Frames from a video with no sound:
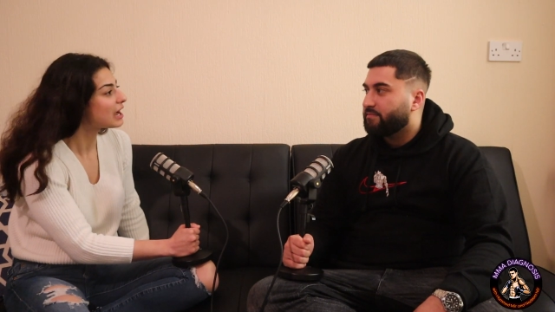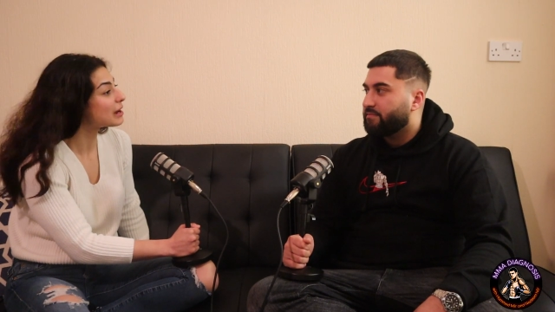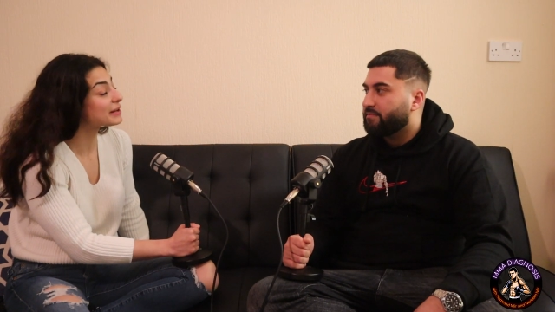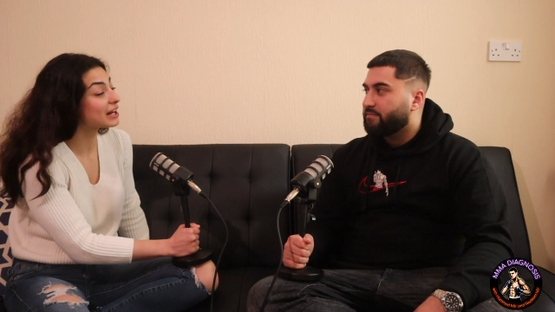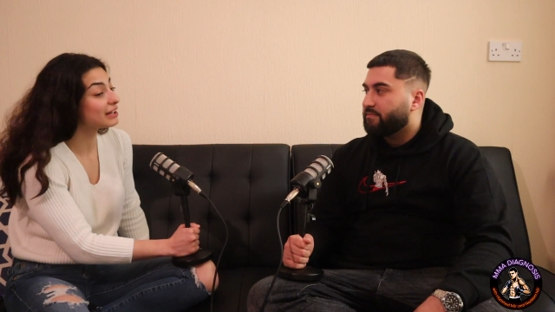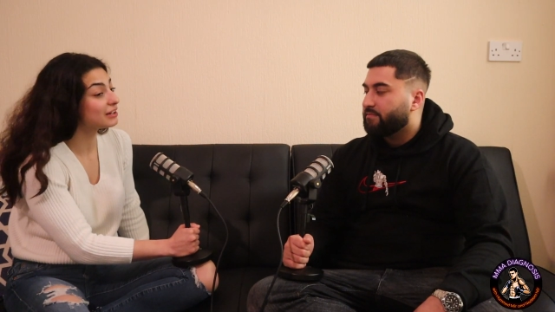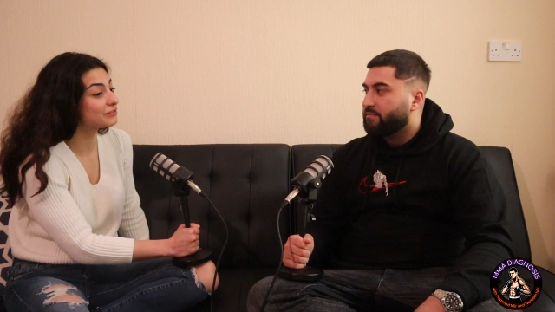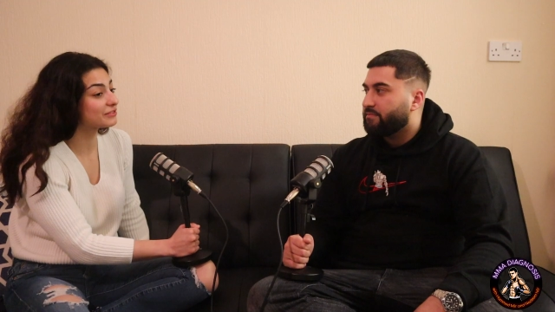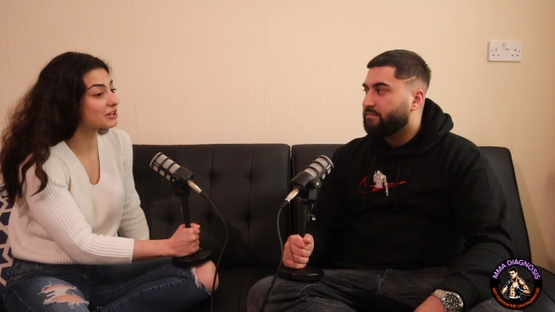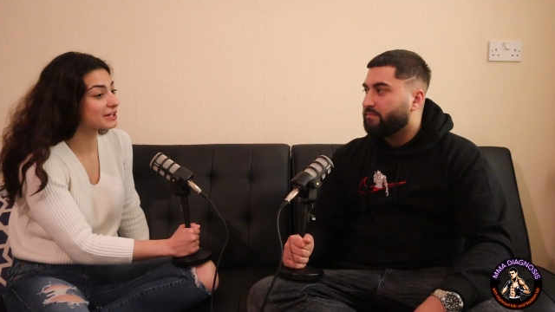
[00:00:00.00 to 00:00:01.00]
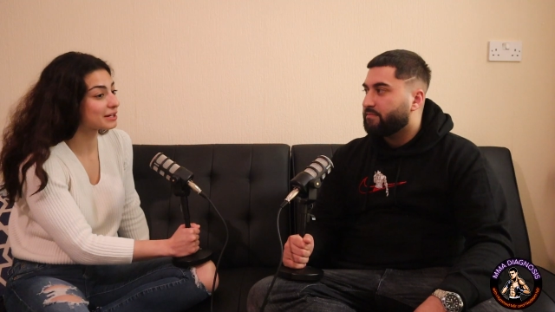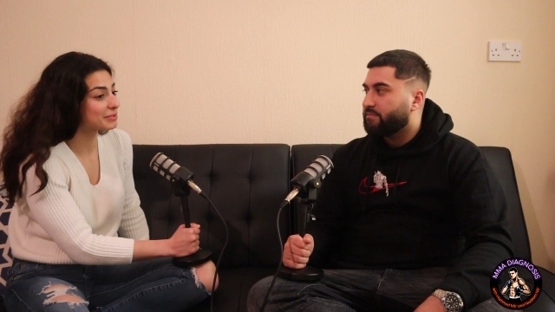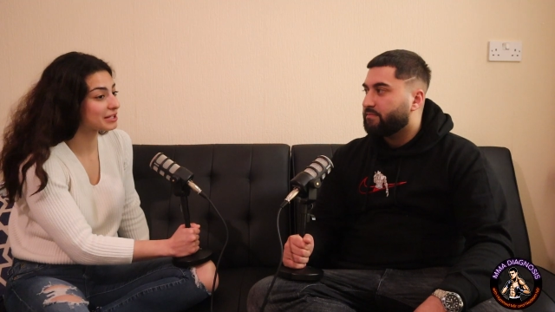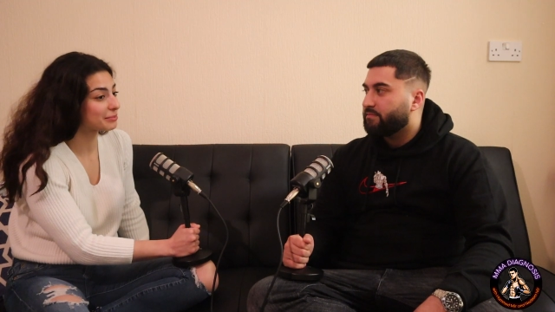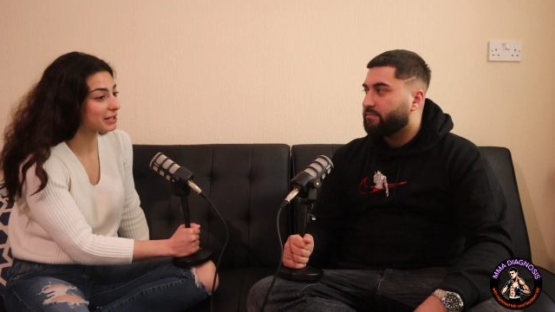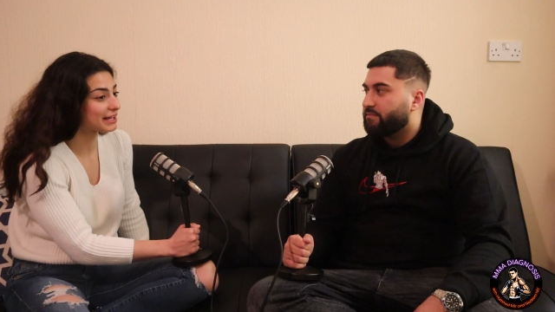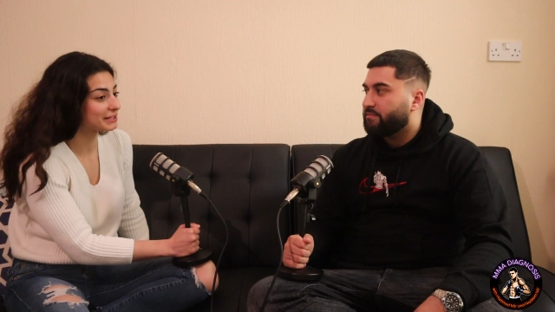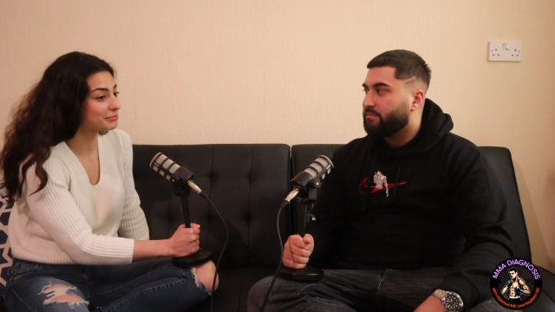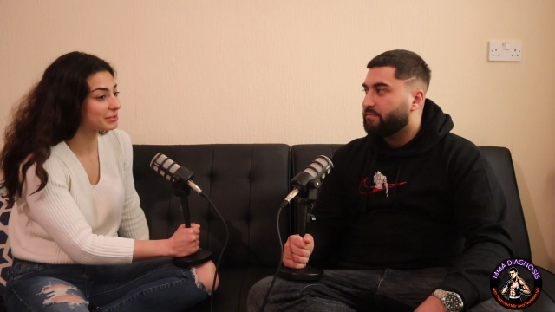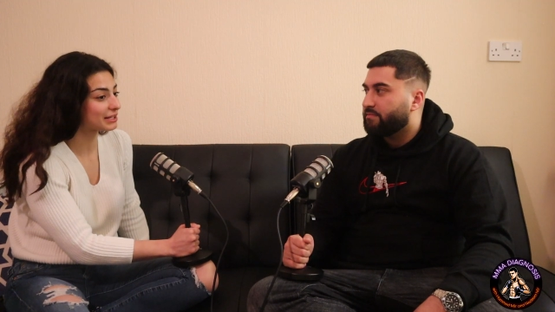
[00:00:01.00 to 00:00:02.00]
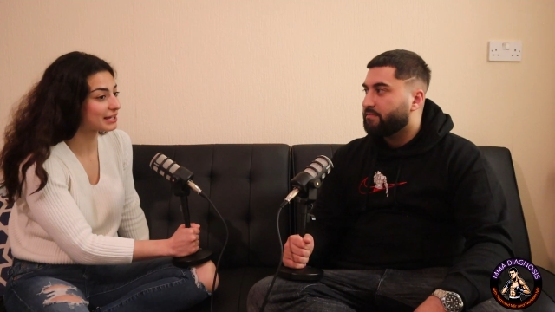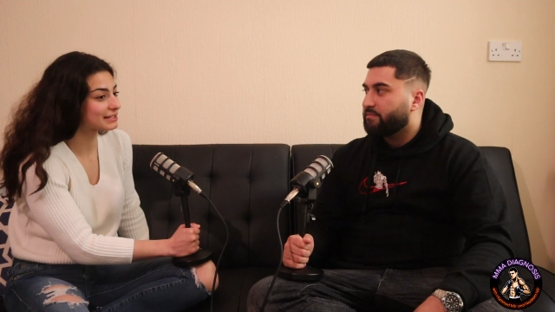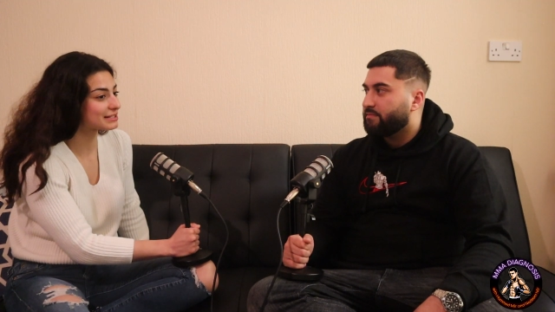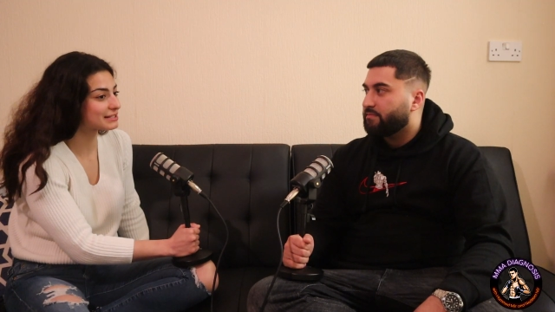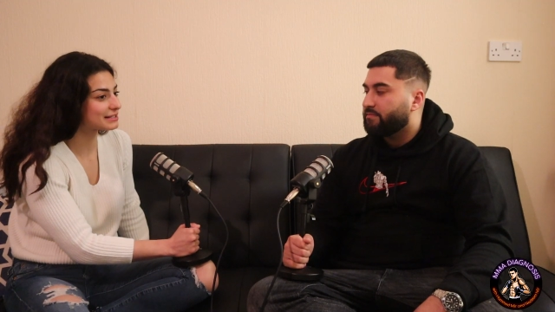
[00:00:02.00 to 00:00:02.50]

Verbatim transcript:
Speaker 1: I mean, I love going up in a plane, but like